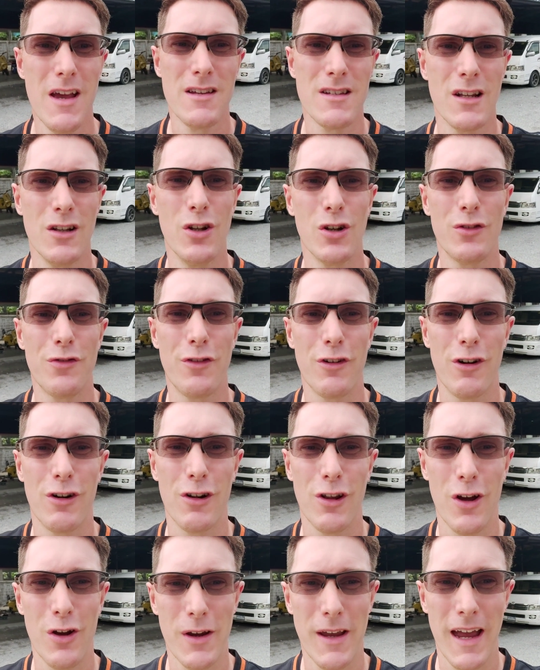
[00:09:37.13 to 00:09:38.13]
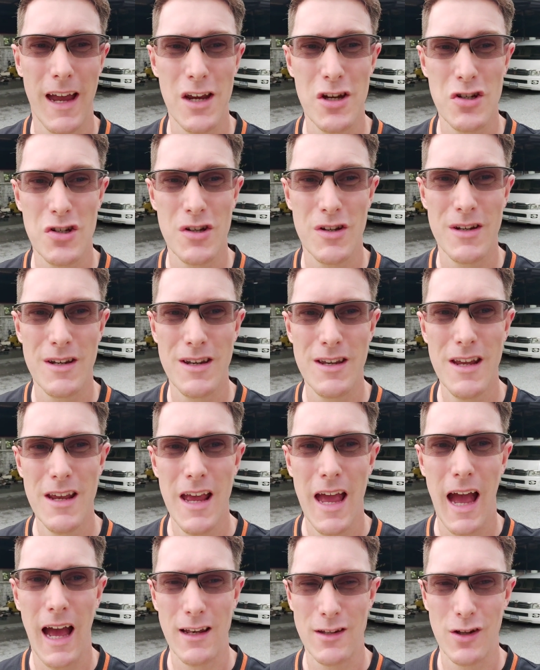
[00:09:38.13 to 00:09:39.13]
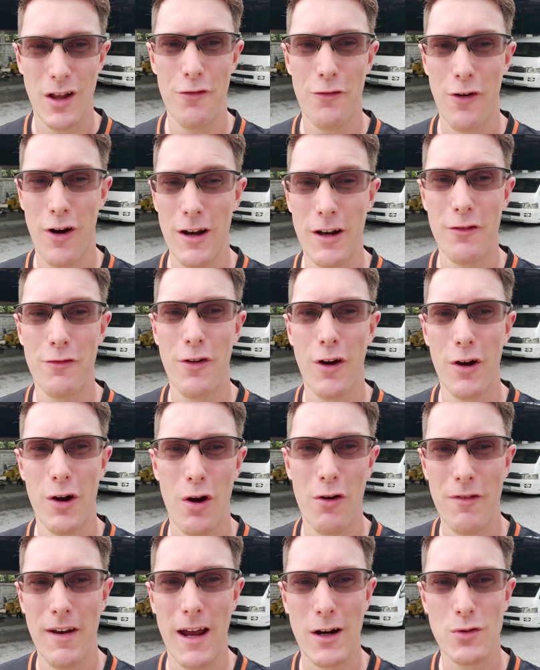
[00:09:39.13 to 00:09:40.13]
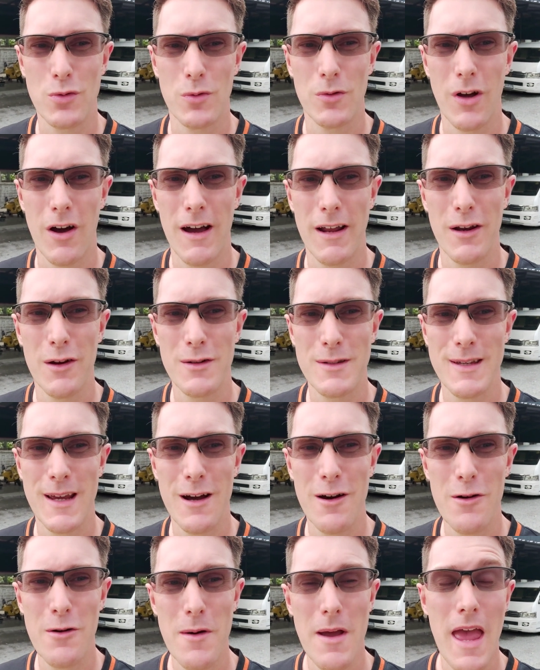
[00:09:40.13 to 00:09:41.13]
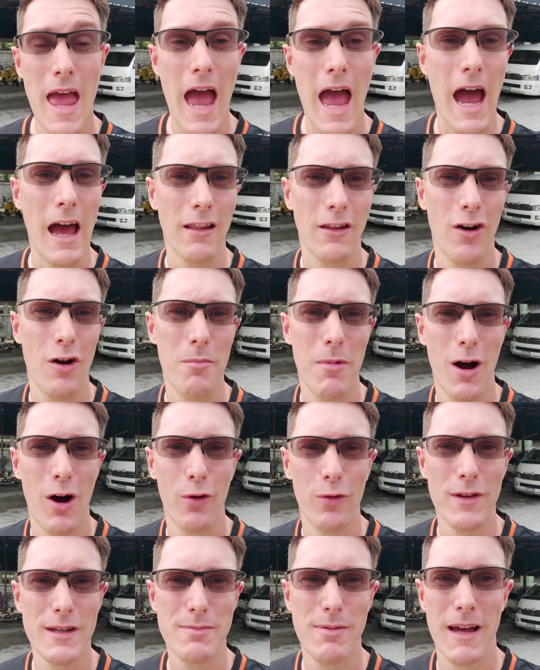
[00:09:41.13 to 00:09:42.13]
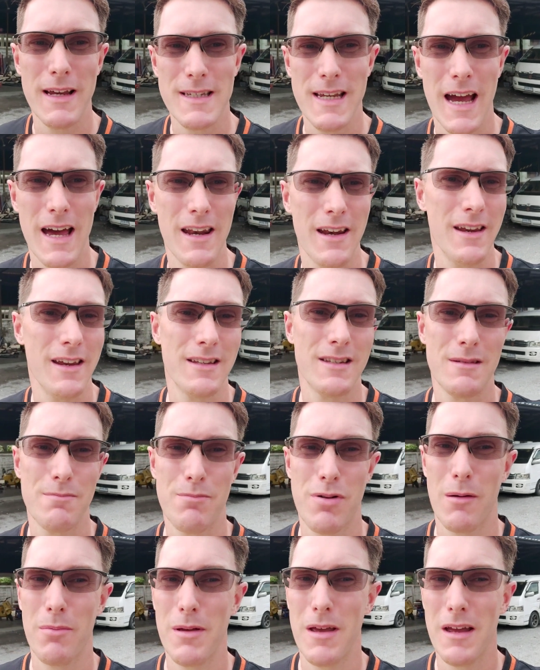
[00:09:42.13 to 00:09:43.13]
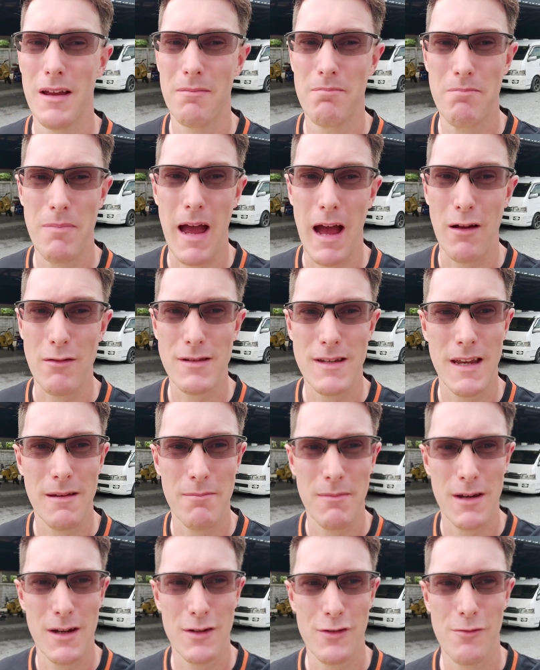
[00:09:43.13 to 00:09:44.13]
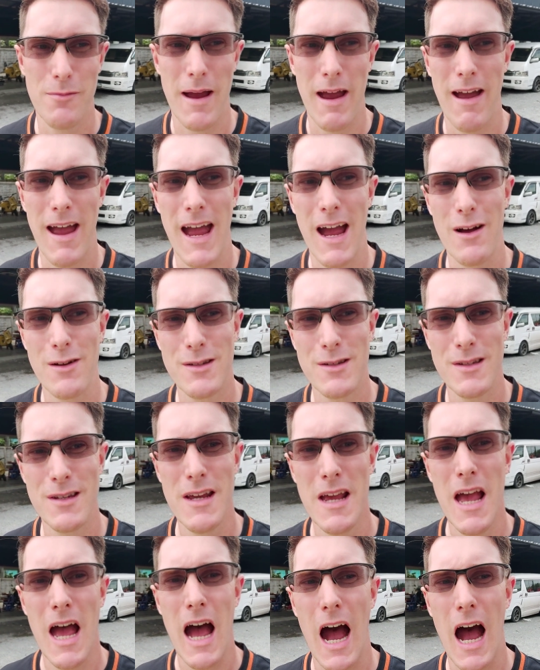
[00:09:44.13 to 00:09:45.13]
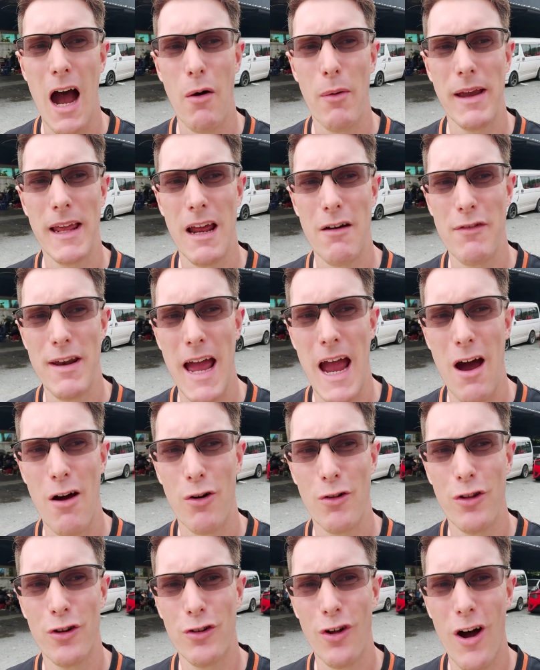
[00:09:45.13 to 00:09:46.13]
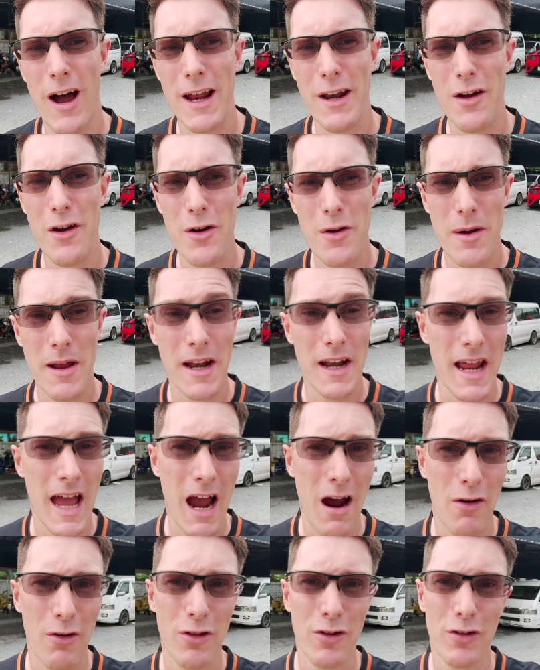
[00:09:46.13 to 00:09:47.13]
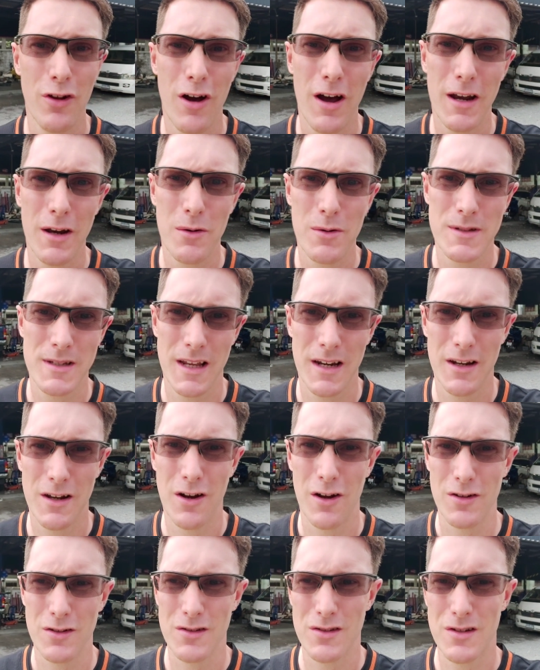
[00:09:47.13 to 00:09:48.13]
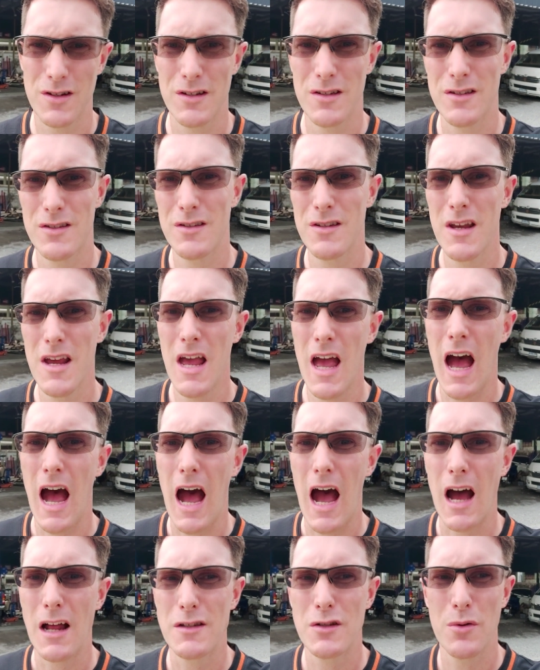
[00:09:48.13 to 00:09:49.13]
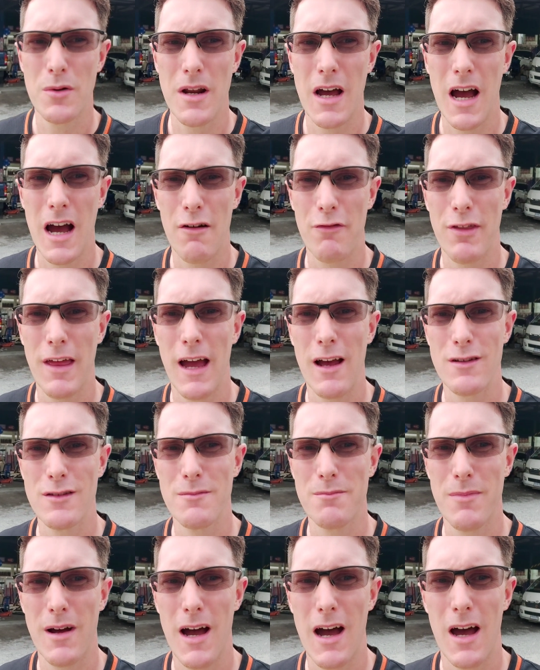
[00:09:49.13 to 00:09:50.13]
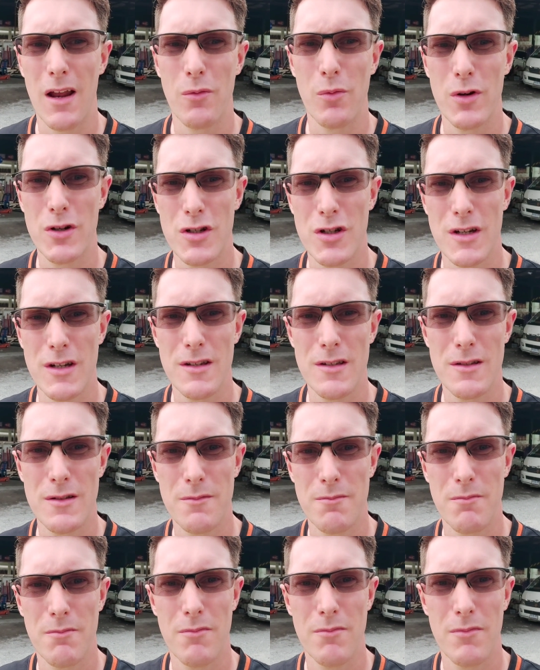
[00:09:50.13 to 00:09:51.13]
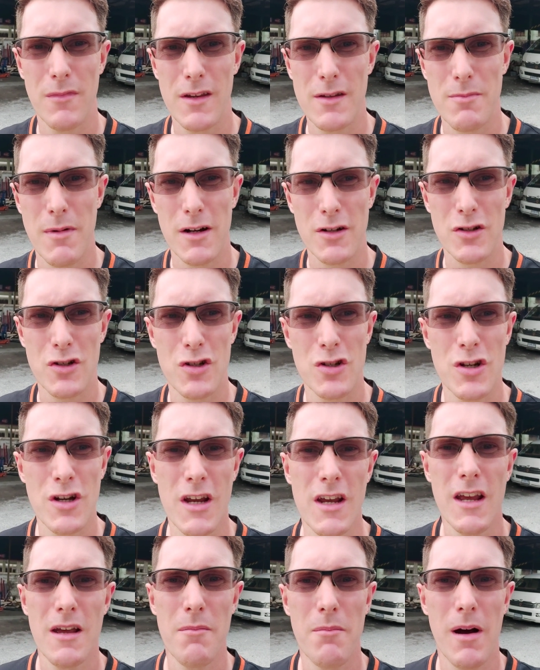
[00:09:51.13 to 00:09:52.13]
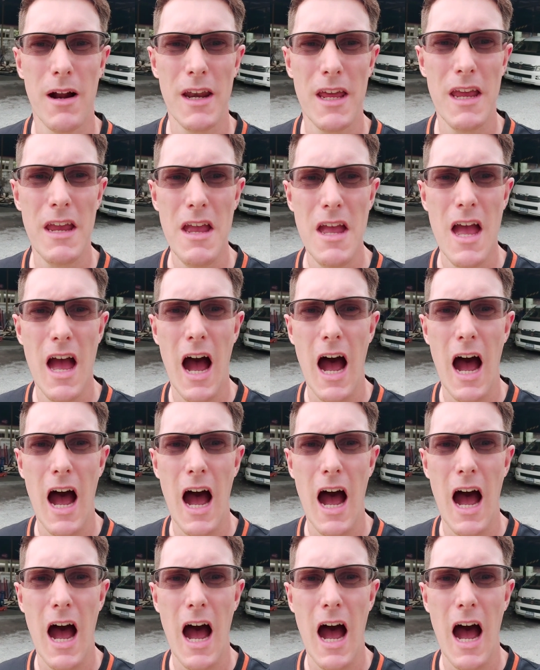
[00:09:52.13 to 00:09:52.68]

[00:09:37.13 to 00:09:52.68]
So looked for a location until I find a photo of an actual dyno cell, and lo and behold, this place had it. It's probably about 10 minutes from our house. We can have an hour on the dyno, and an hour on the dyno is going to cost us 2,500 baht, which is this much money.